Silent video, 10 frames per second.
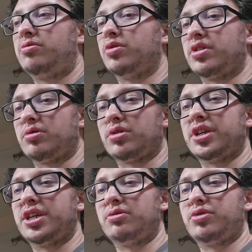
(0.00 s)
where they were
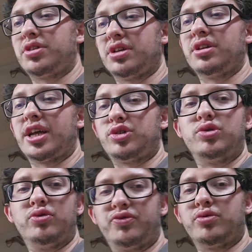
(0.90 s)
within that
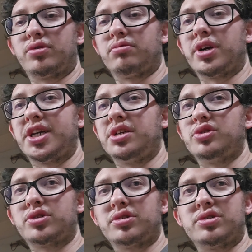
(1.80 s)
2.4
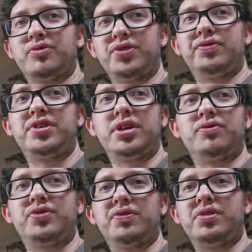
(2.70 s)
range, because the
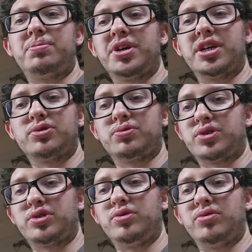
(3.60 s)
1550 pass was
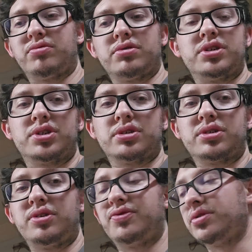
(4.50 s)
a 2.3
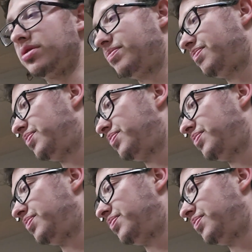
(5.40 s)
60 foot.